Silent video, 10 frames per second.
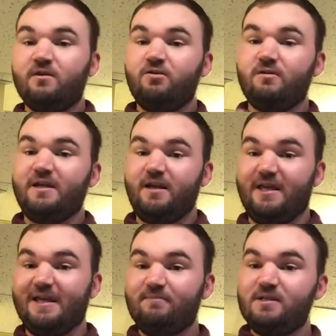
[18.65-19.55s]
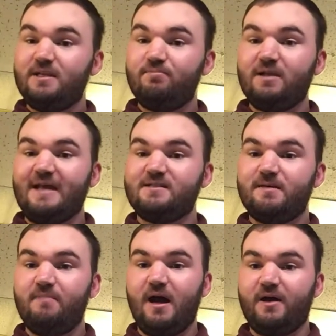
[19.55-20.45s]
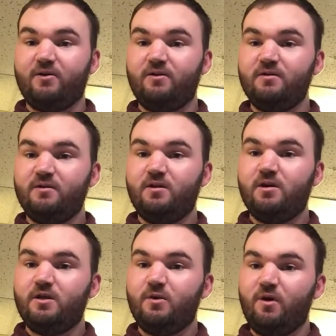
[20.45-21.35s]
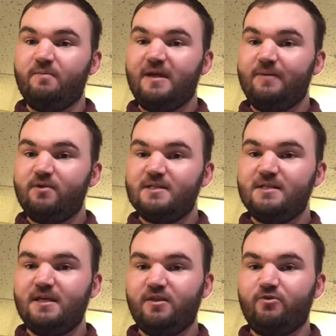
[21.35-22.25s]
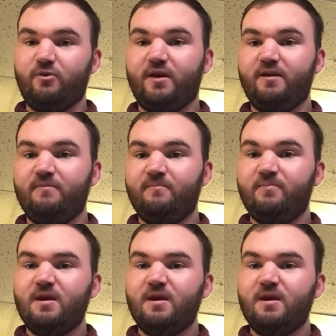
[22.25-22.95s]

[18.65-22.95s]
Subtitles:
You'll need an empty plastic bottle. You want to be able to see through it.